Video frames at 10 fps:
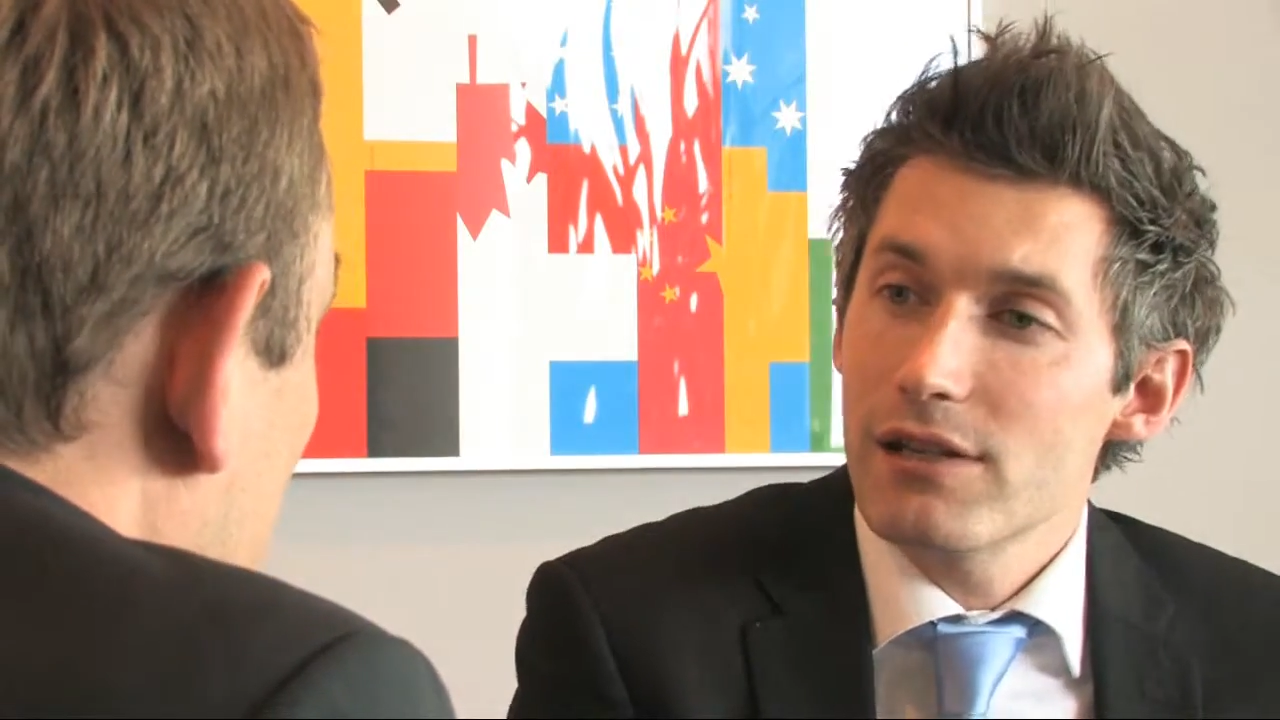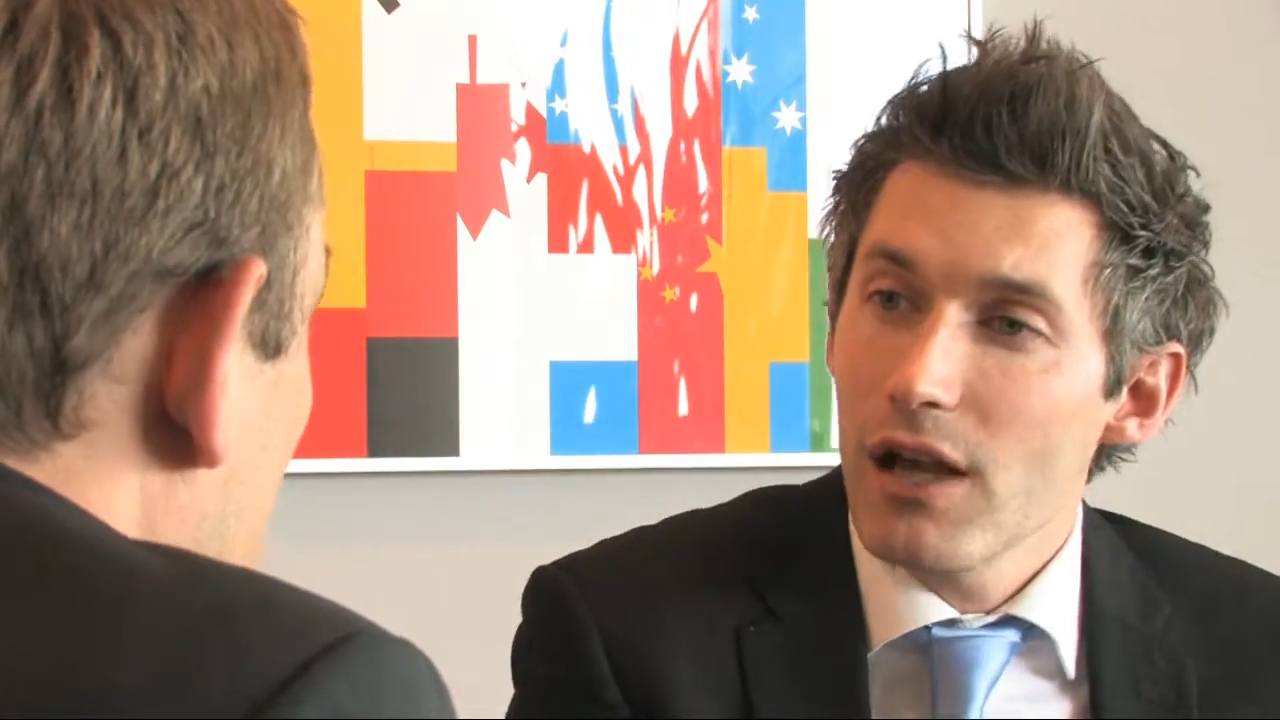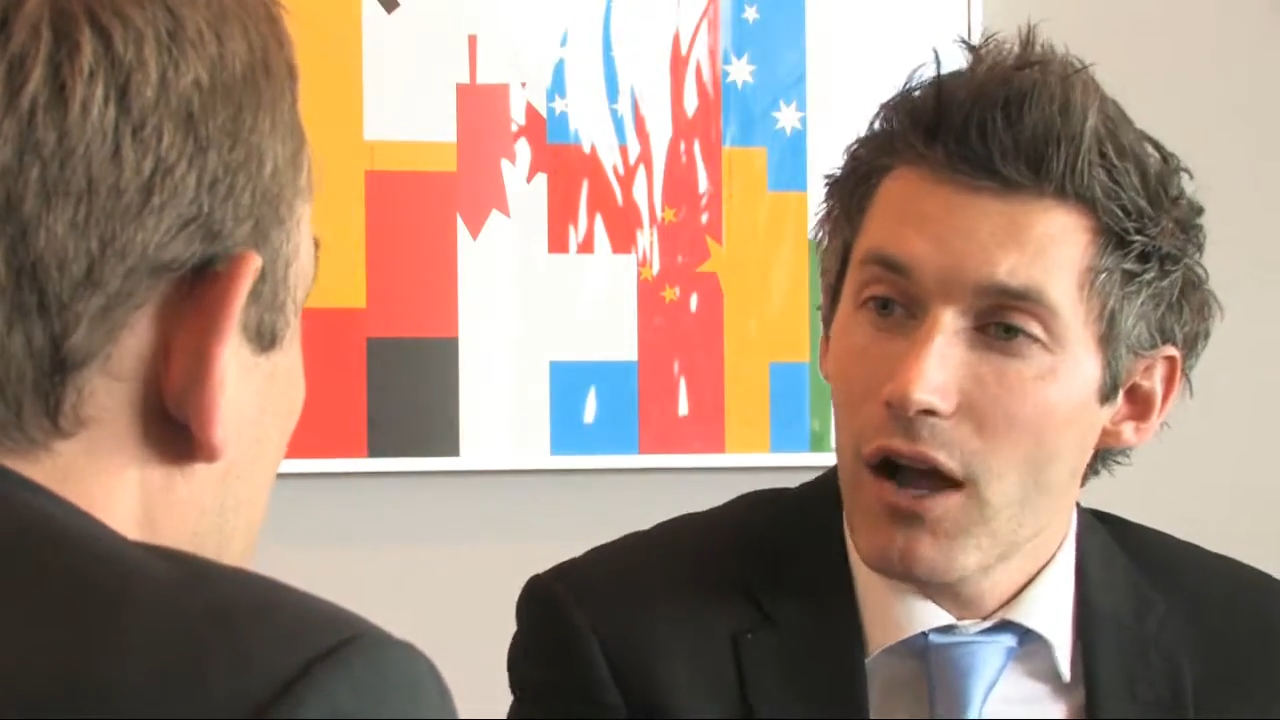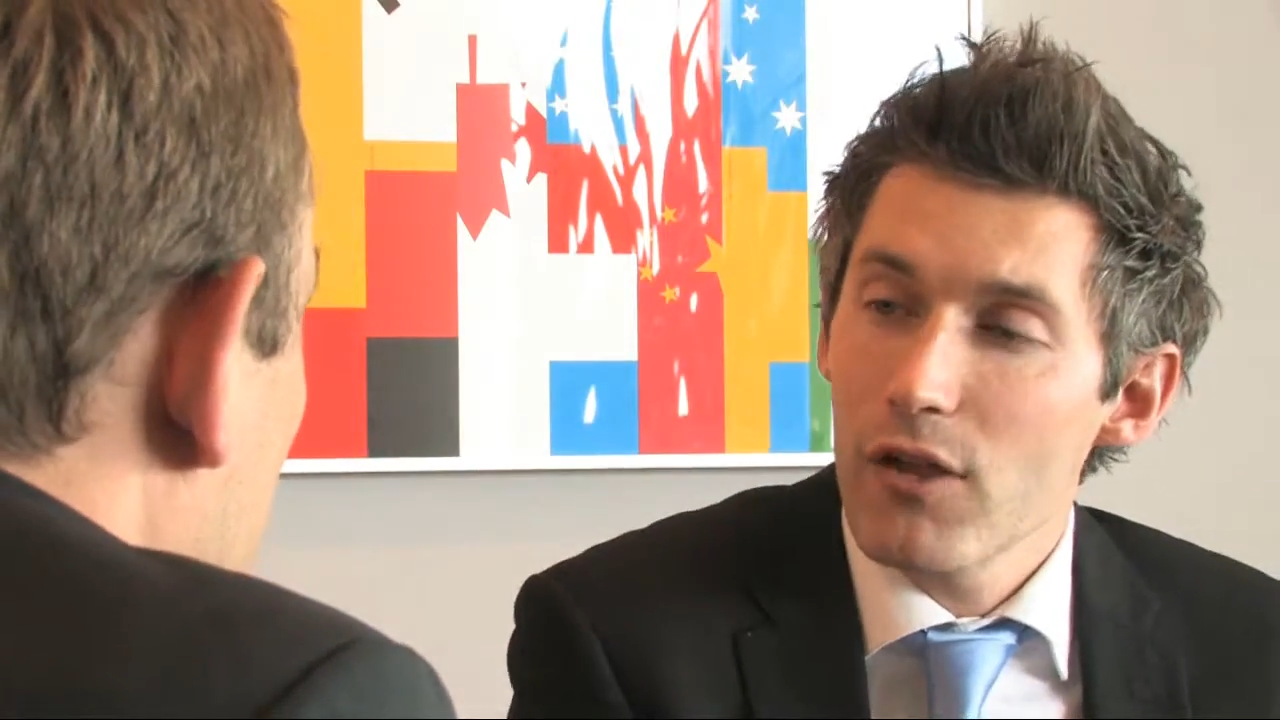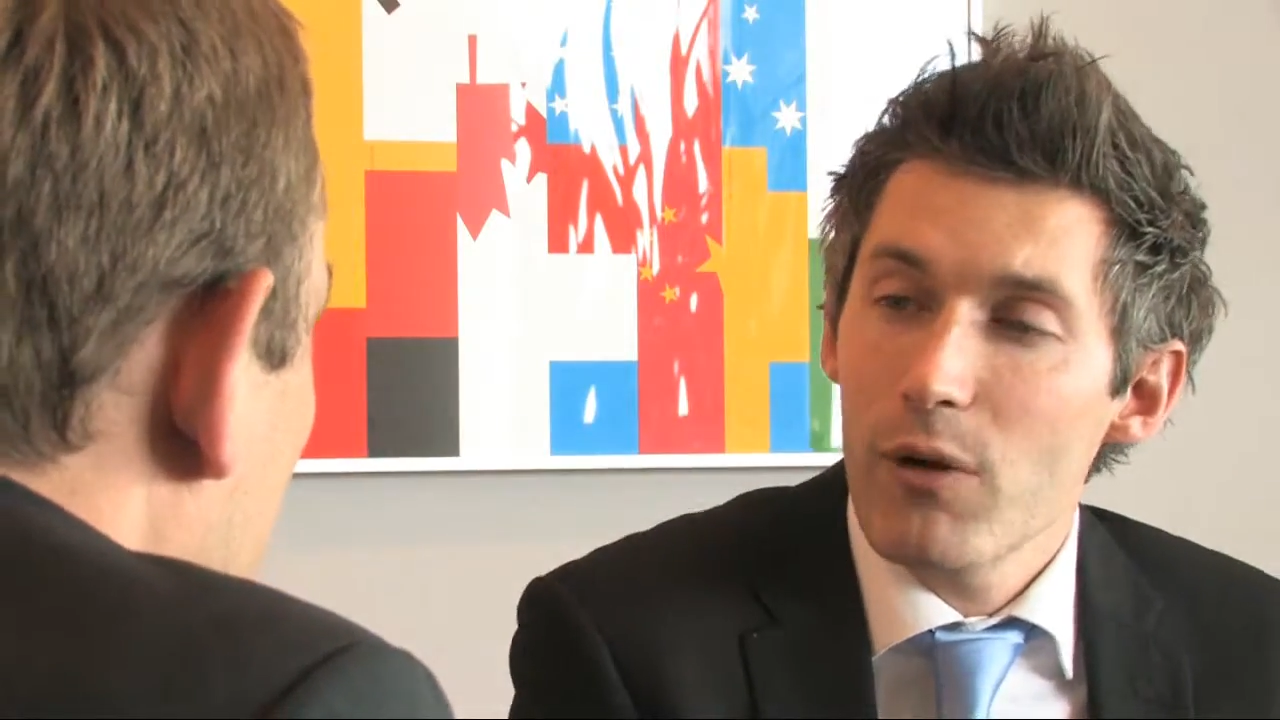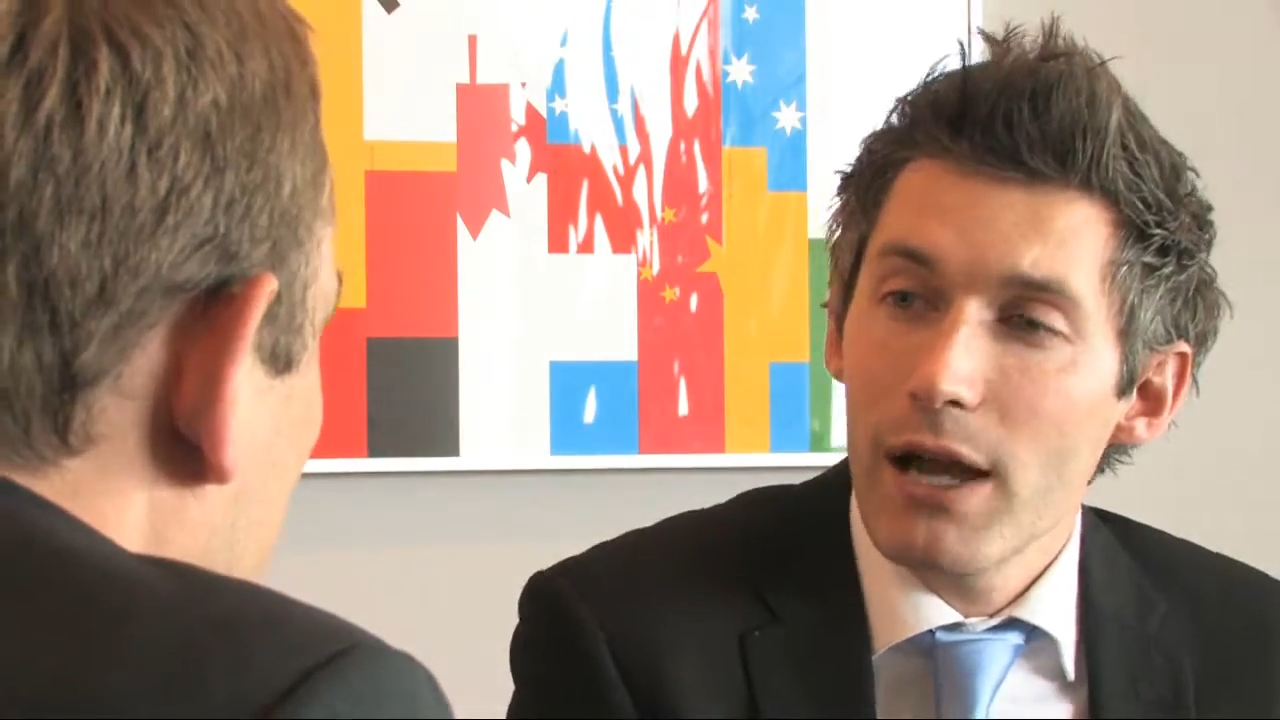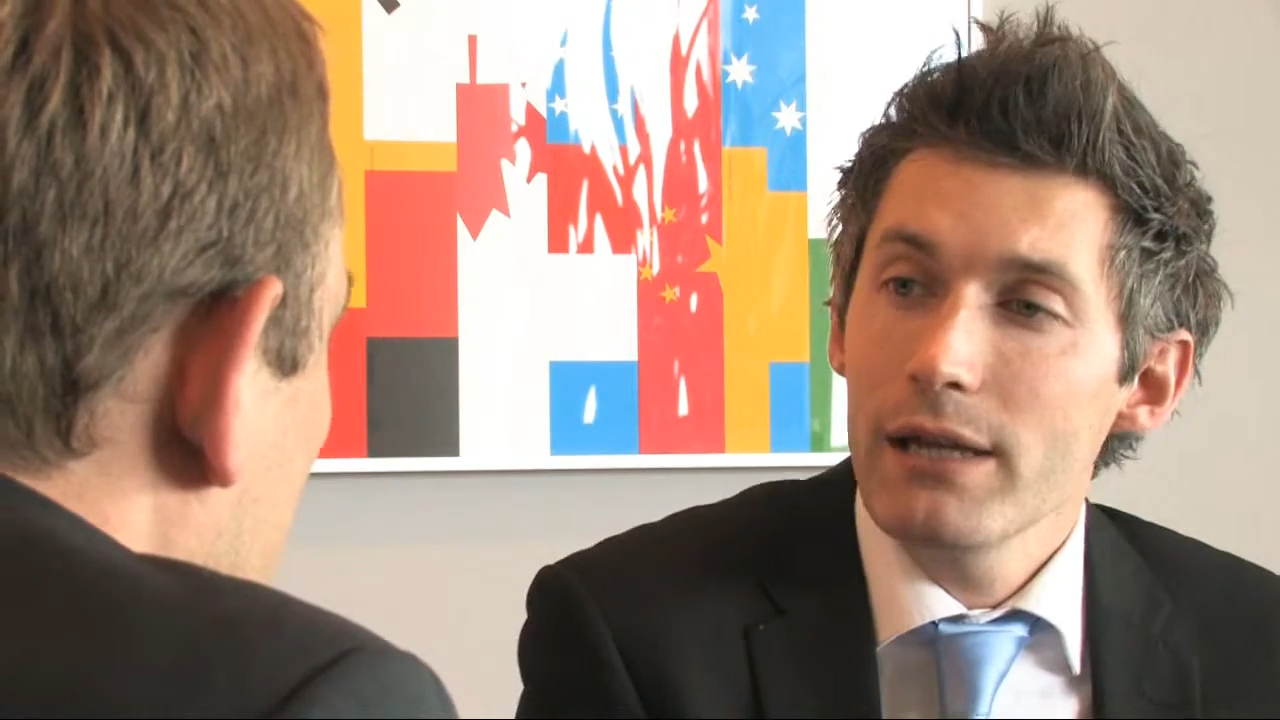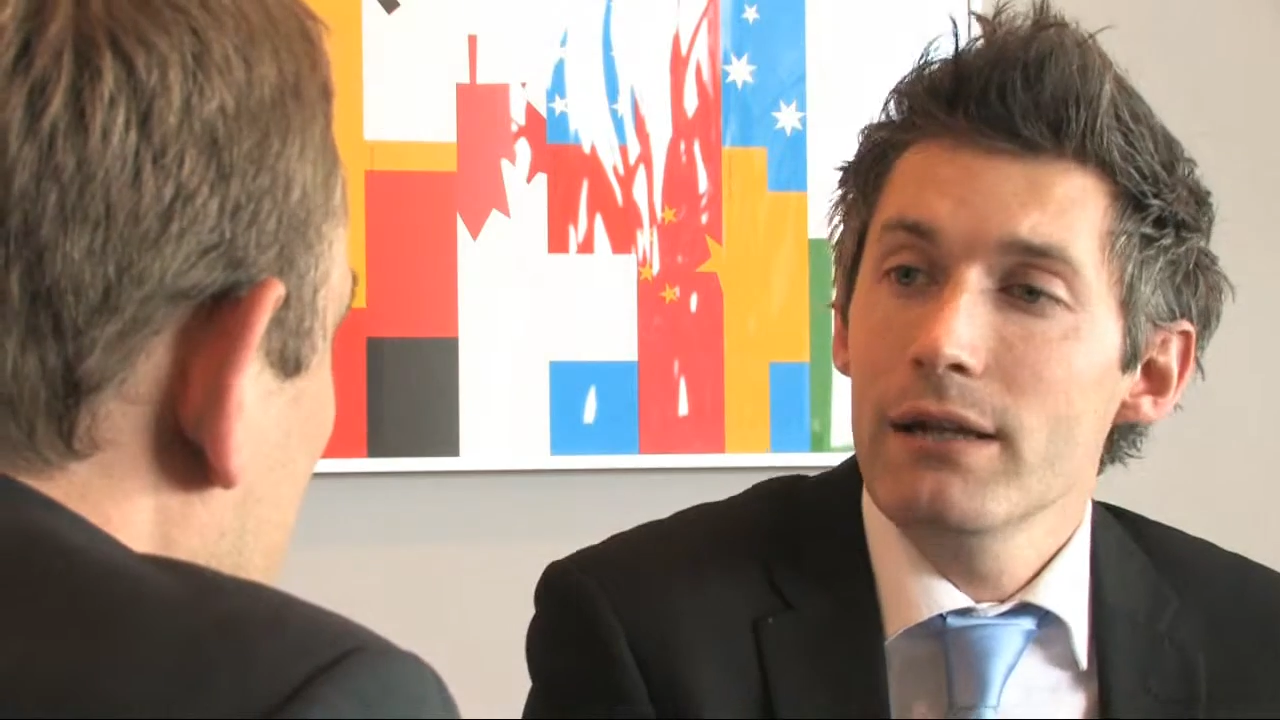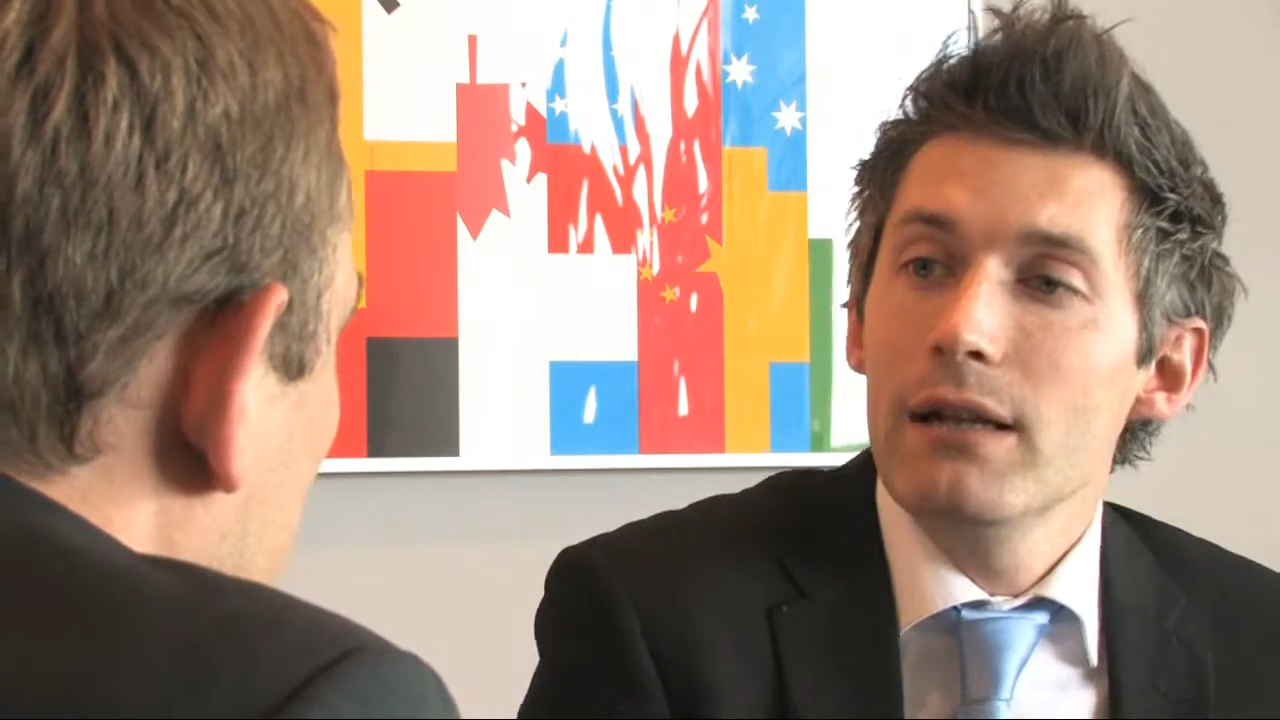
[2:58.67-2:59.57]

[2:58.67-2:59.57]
the other way.